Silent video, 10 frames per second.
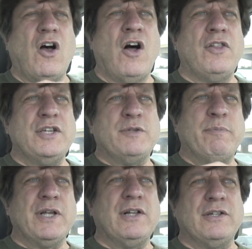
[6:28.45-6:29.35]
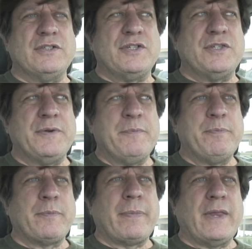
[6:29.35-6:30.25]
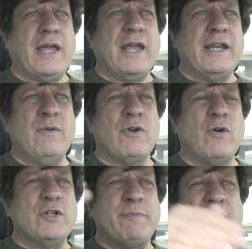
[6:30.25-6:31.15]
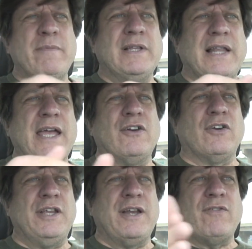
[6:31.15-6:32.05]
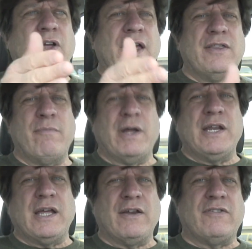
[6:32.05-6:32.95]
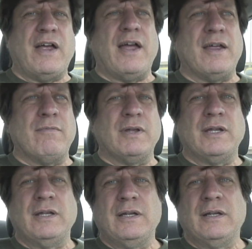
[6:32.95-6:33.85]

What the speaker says: all these bills, and he would always pay me later. He never had the money on time.